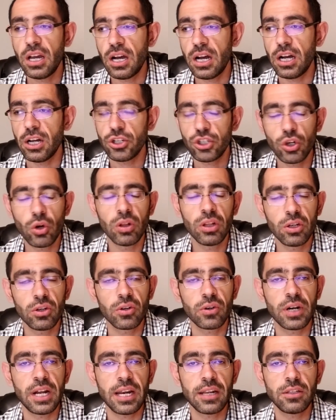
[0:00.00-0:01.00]
show a little
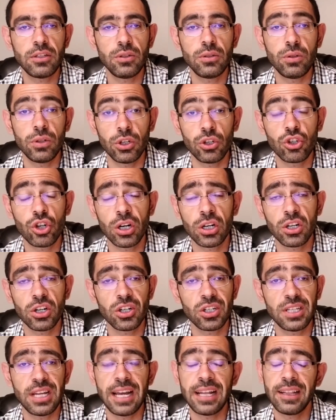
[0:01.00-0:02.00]
gratitude to the
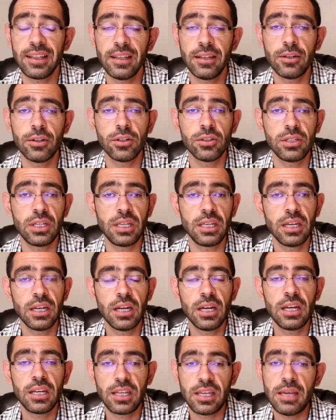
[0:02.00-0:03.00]
truckers that literally
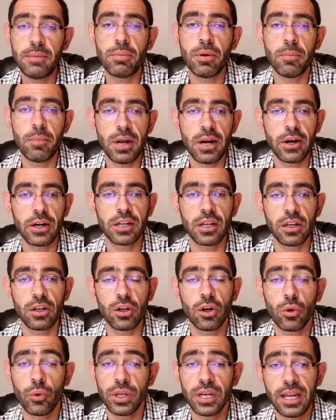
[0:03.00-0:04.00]
keep America
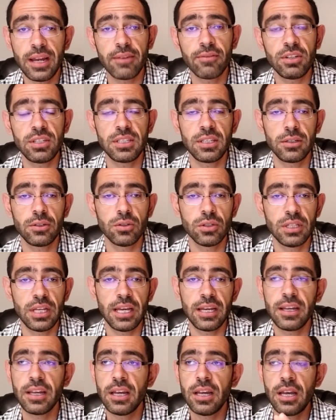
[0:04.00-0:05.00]
going every single
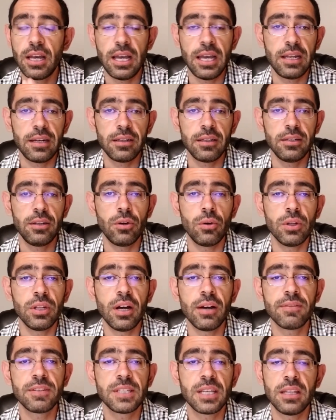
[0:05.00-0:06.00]
day. And
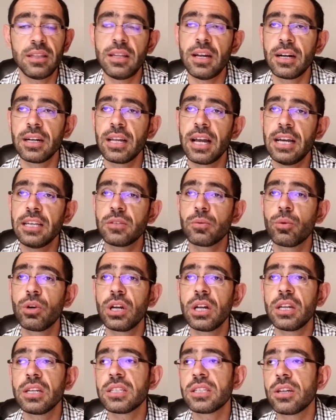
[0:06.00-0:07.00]
enough said there. Guys, we're
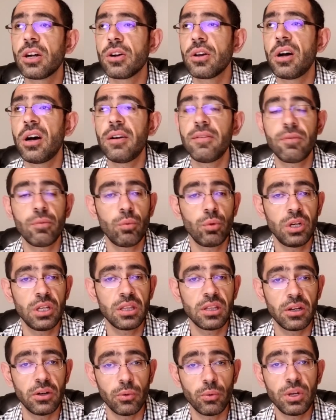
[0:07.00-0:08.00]
going to start off
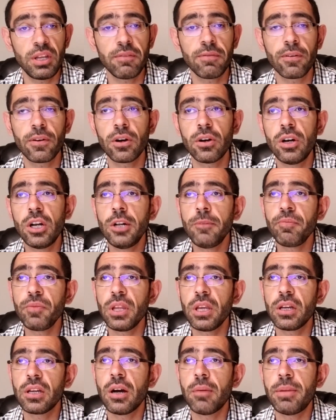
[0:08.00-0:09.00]
with a reefer
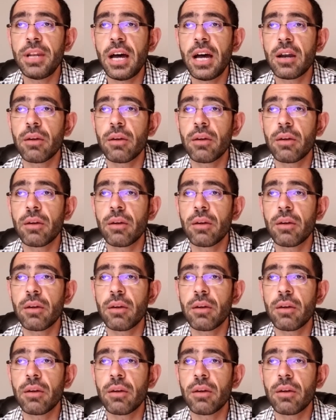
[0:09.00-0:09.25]
coming out of